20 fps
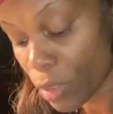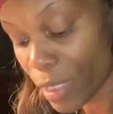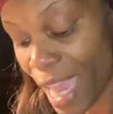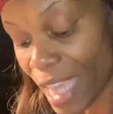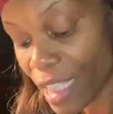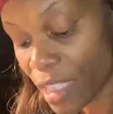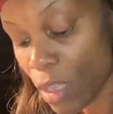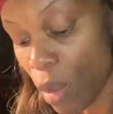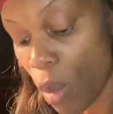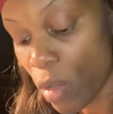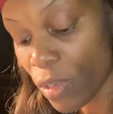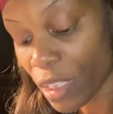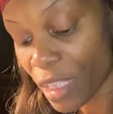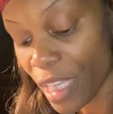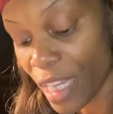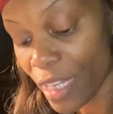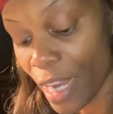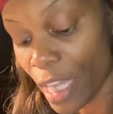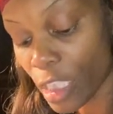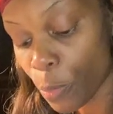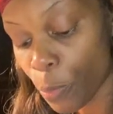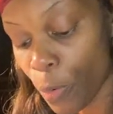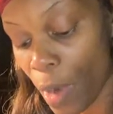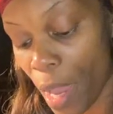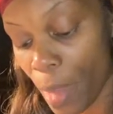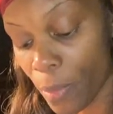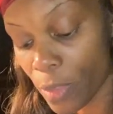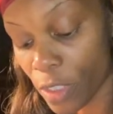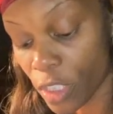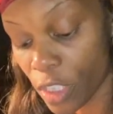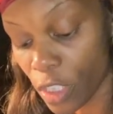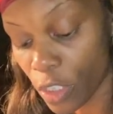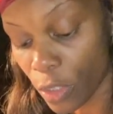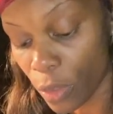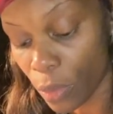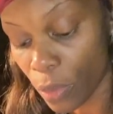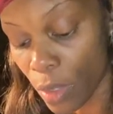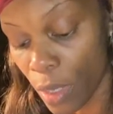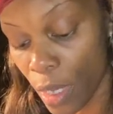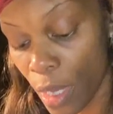that's the only thing that's promised to
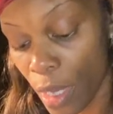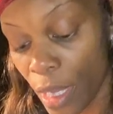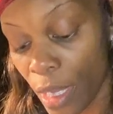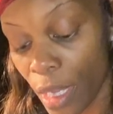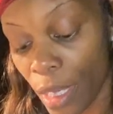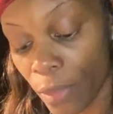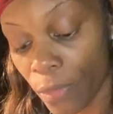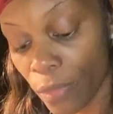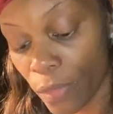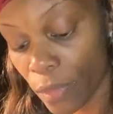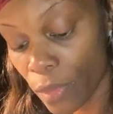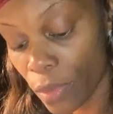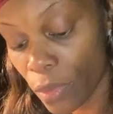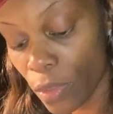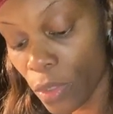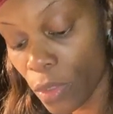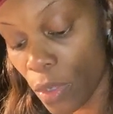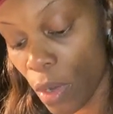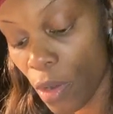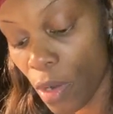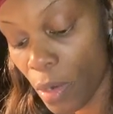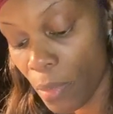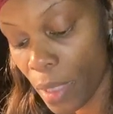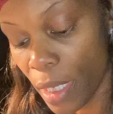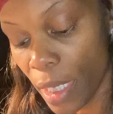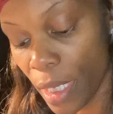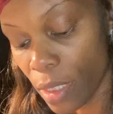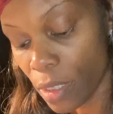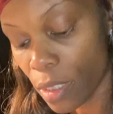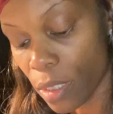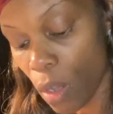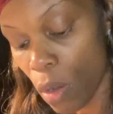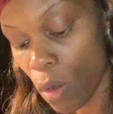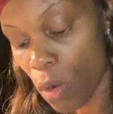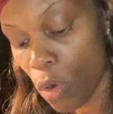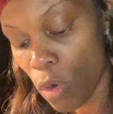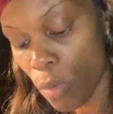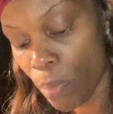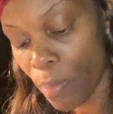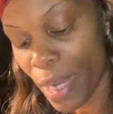you. You know what I mean?
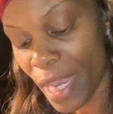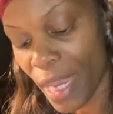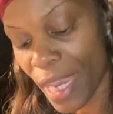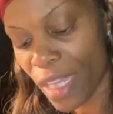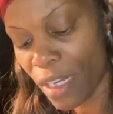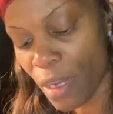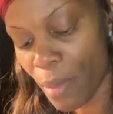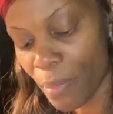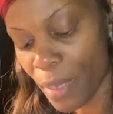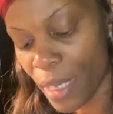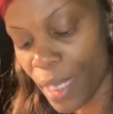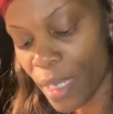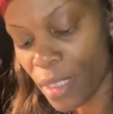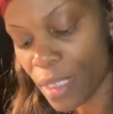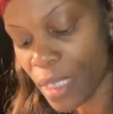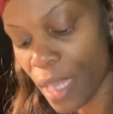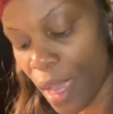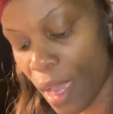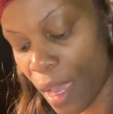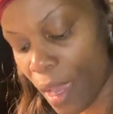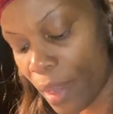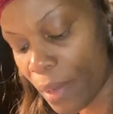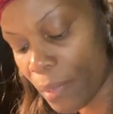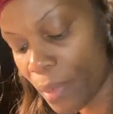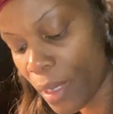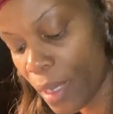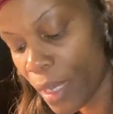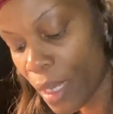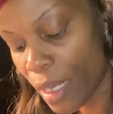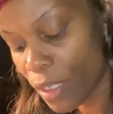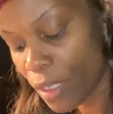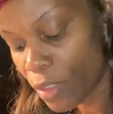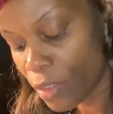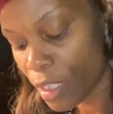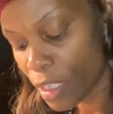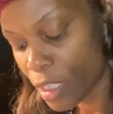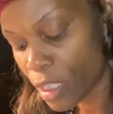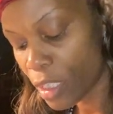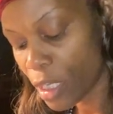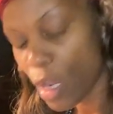So, but in the meantime,
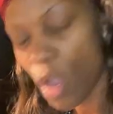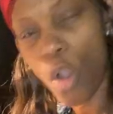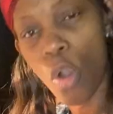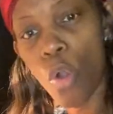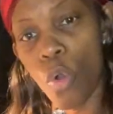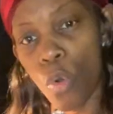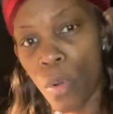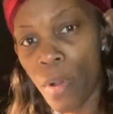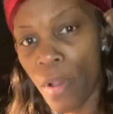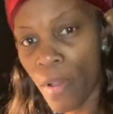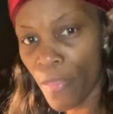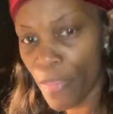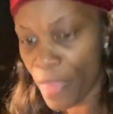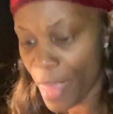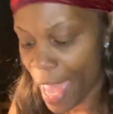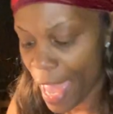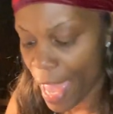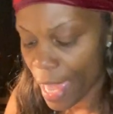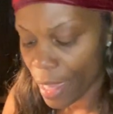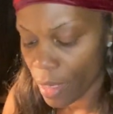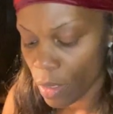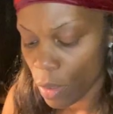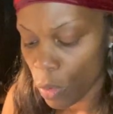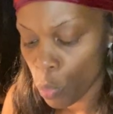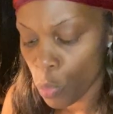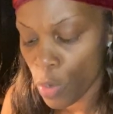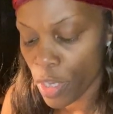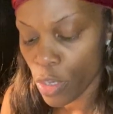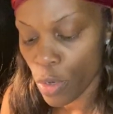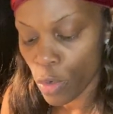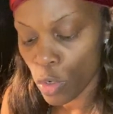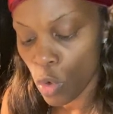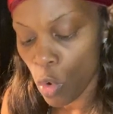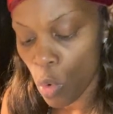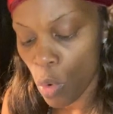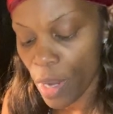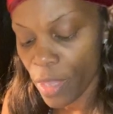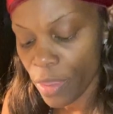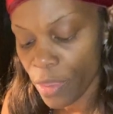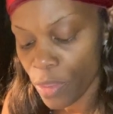just know that when you're
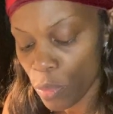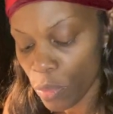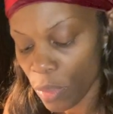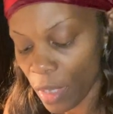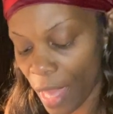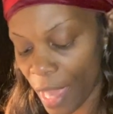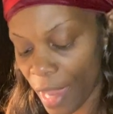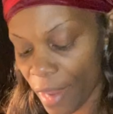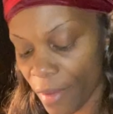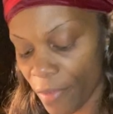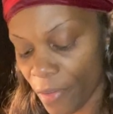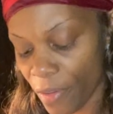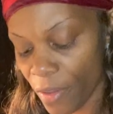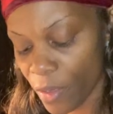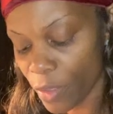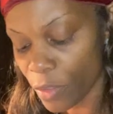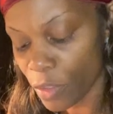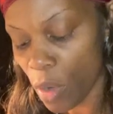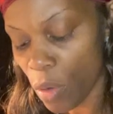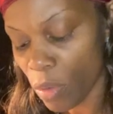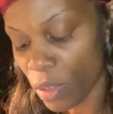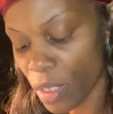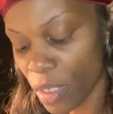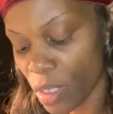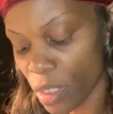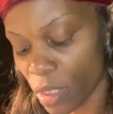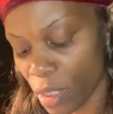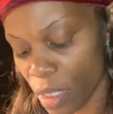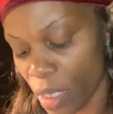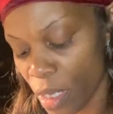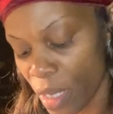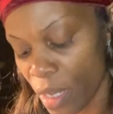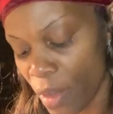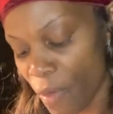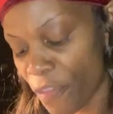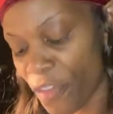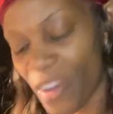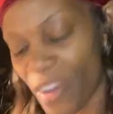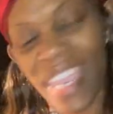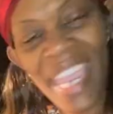going through life, don't look
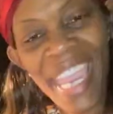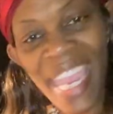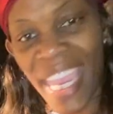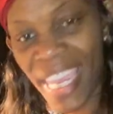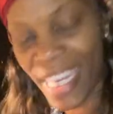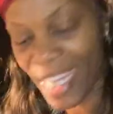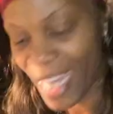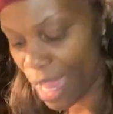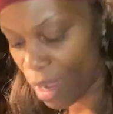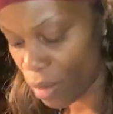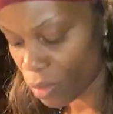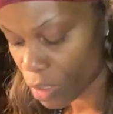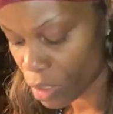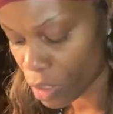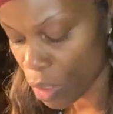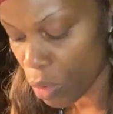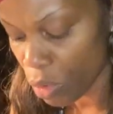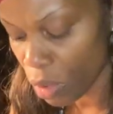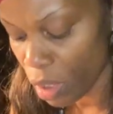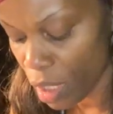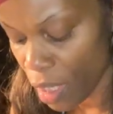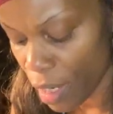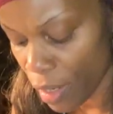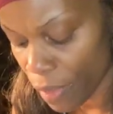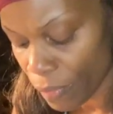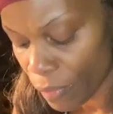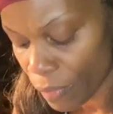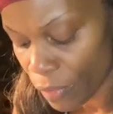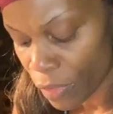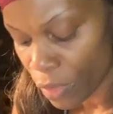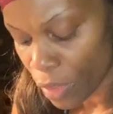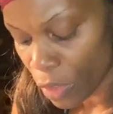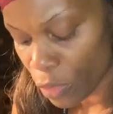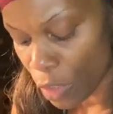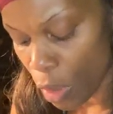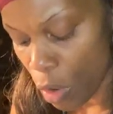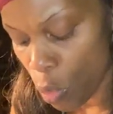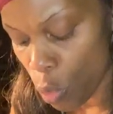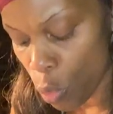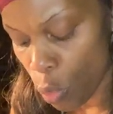for handouts.
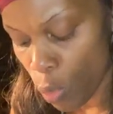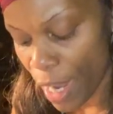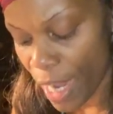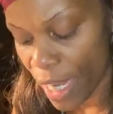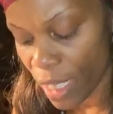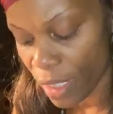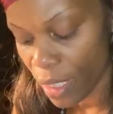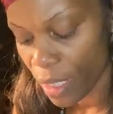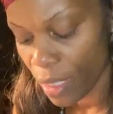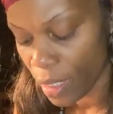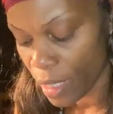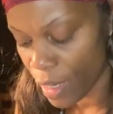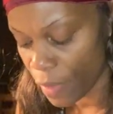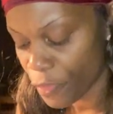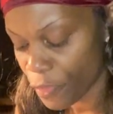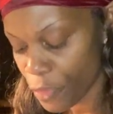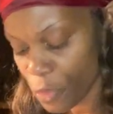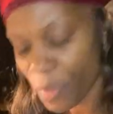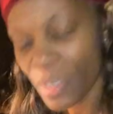Don't wait, if you